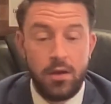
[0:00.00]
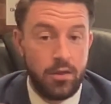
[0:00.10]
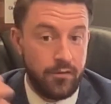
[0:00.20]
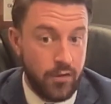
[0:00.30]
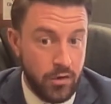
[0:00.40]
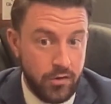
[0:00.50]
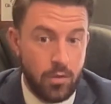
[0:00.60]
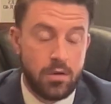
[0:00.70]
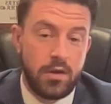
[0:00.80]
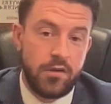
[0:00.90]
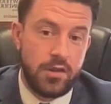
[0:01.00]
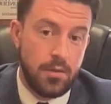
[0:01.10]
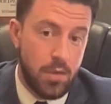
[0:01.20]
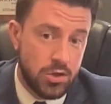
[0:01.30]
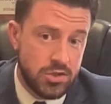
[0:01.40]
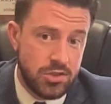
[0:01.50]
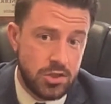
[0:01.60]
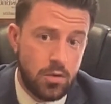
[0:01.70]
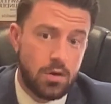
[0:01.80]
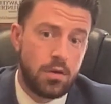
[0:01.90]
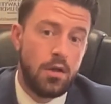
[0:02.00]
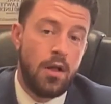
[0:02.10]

The first order is the emergency order.